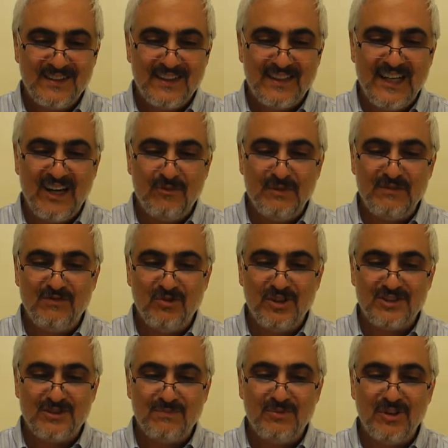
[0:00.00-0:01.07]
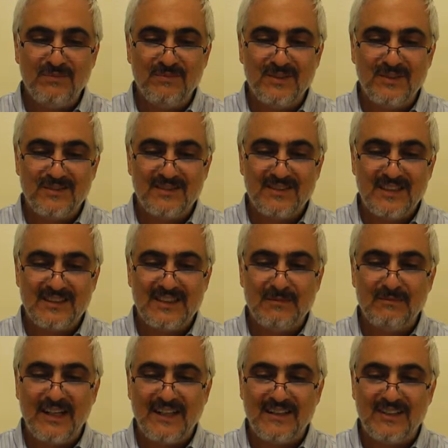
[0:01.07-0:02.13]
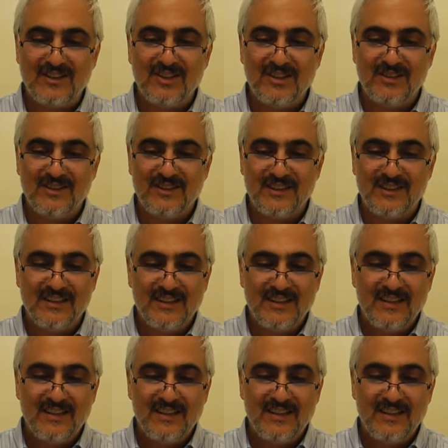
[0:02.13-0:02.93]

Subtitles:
An hour before his appointment, it seemed like an eternity.